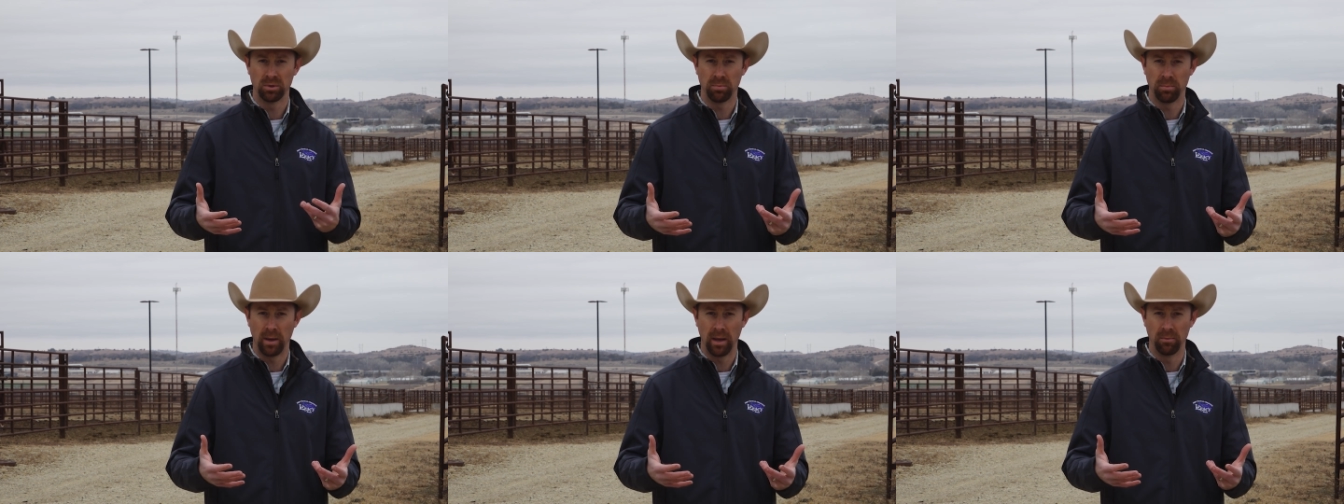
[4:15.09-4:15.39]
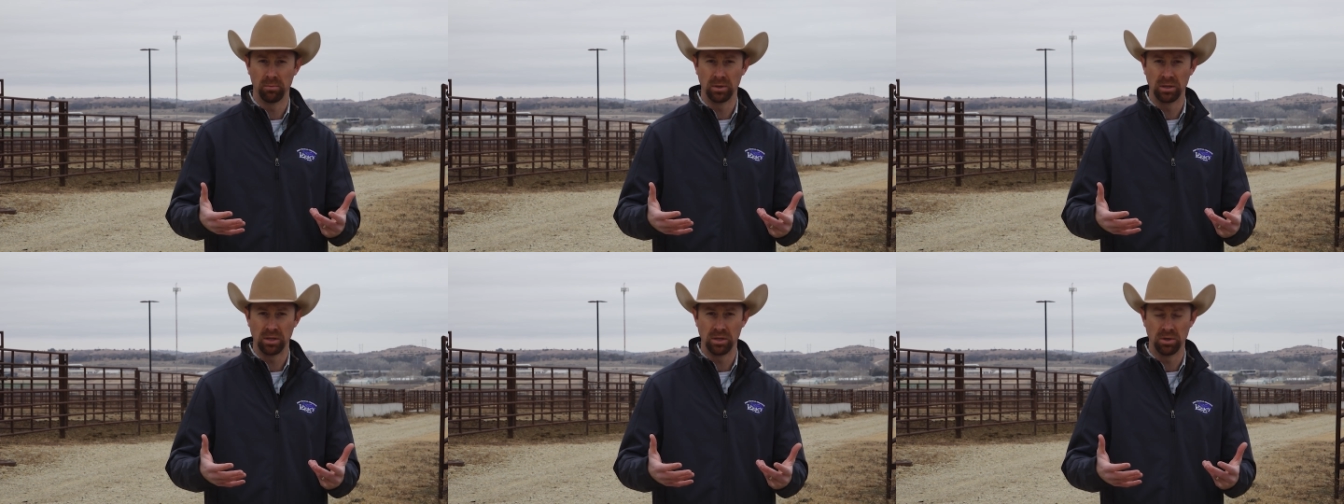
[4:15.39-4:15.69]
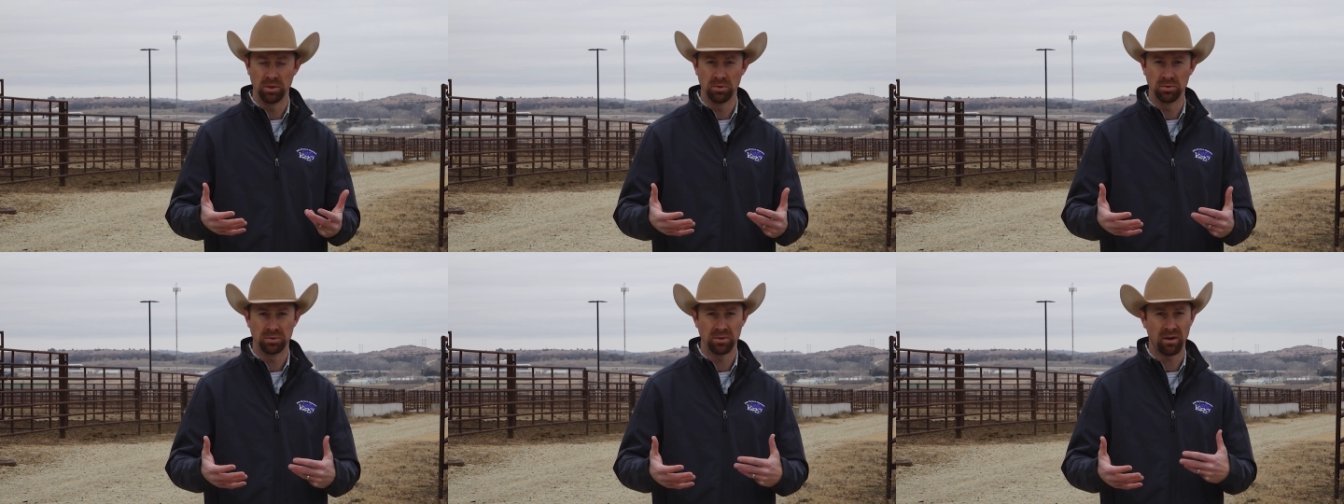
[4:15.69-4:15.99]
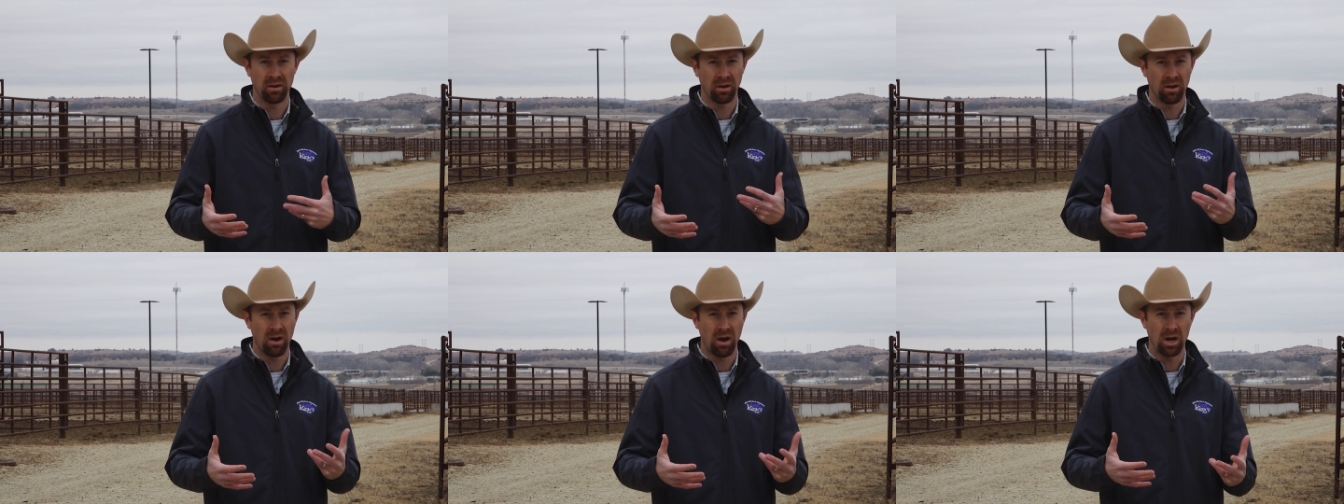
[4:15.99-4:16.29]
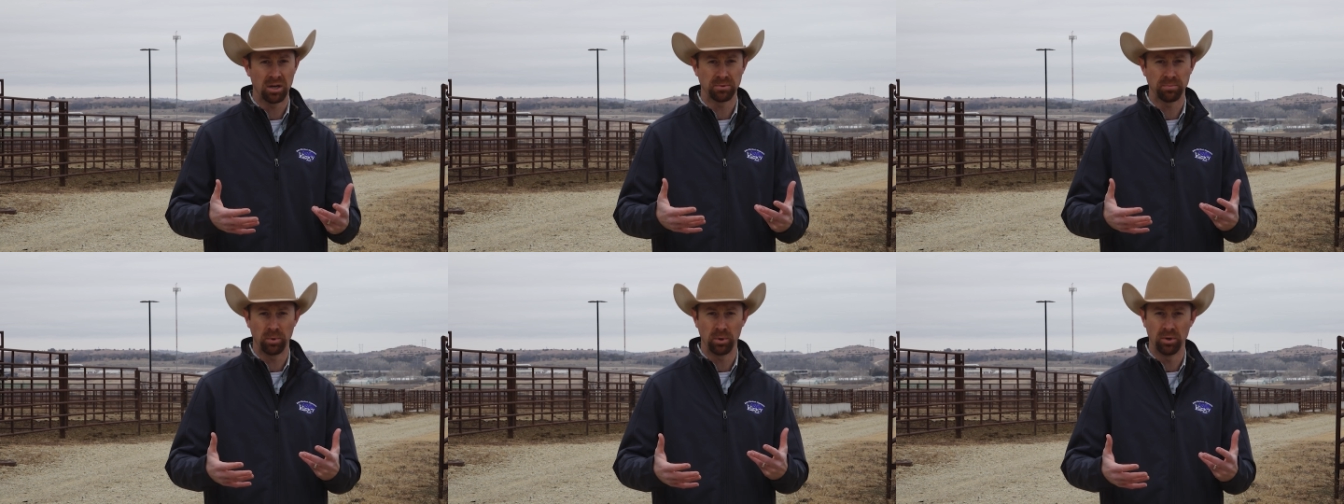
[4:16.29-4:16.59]
to be able to use on a
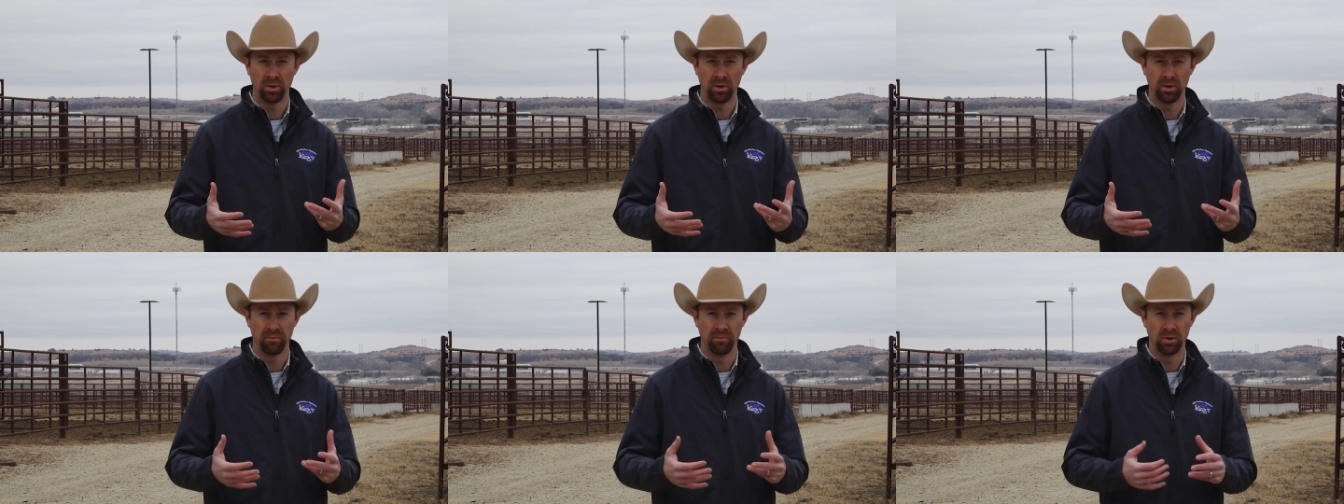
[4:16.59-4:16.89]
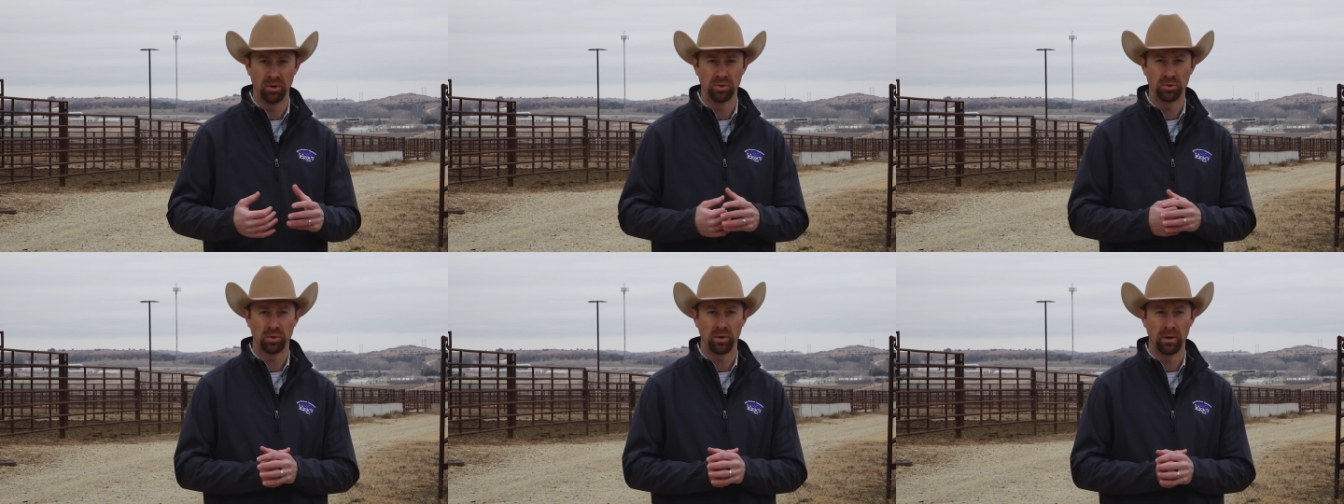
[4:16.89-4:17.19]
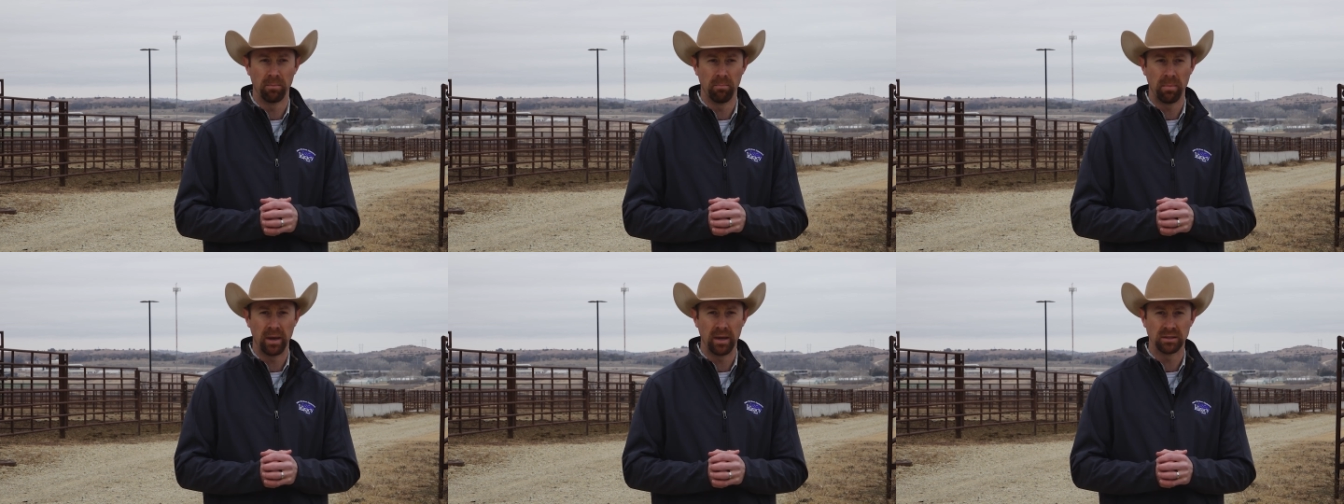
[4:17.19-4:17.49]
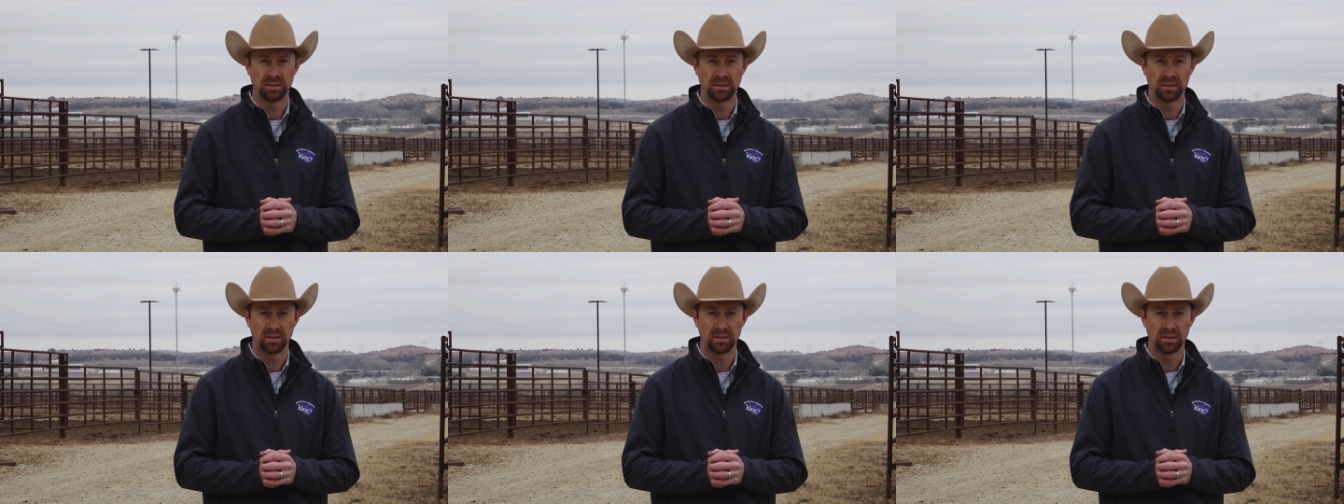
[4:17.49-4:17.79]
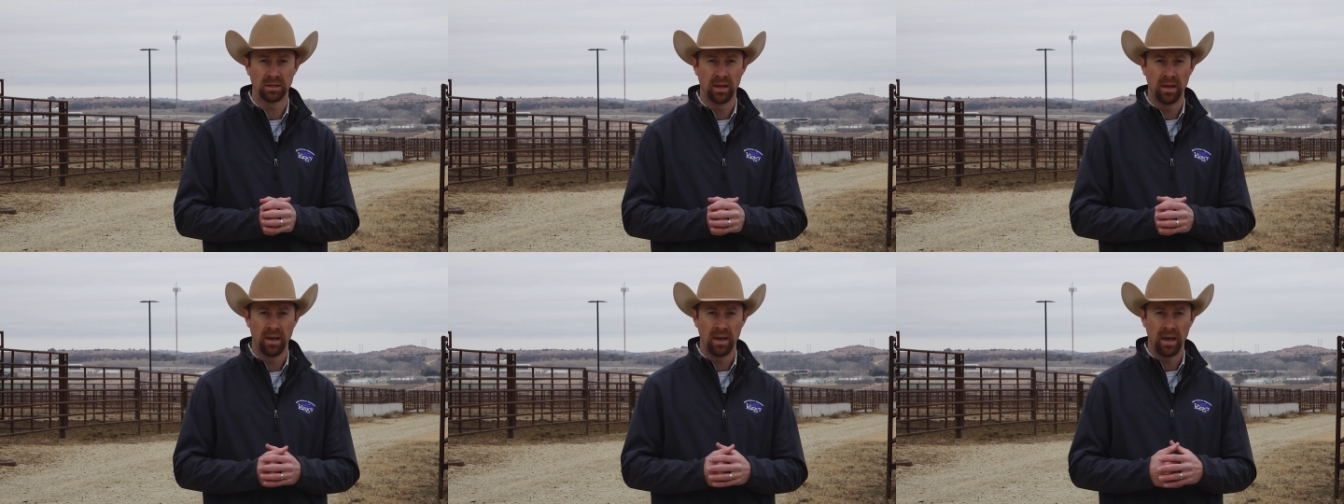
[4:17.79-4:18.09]
cost per unit of nutrient basis,